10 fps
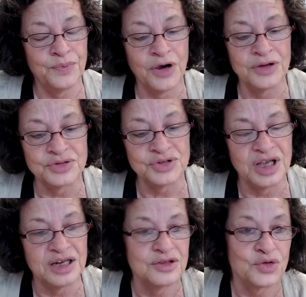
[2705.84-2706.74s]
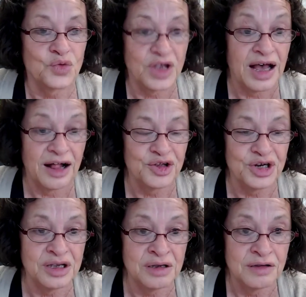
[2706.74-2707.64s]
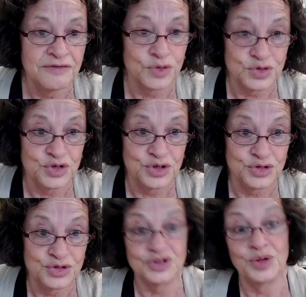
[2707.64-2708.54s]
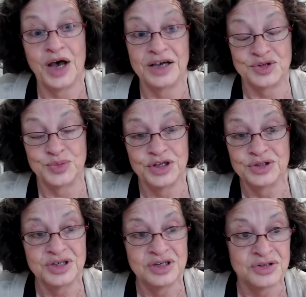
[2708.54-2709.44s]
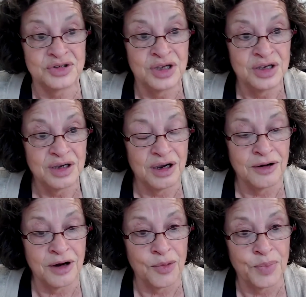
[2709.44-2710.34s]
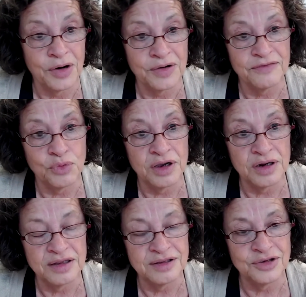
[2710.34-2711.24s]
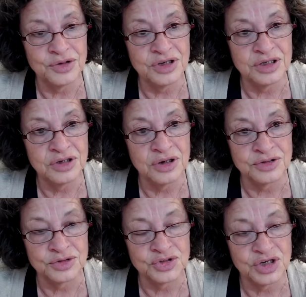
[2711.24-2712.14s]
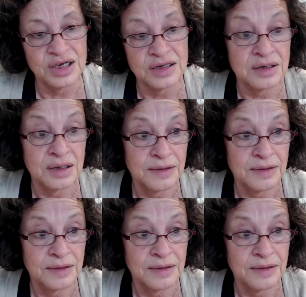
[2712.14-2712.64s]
understanding the reality versus the possibilities are part of what I think you need to understand.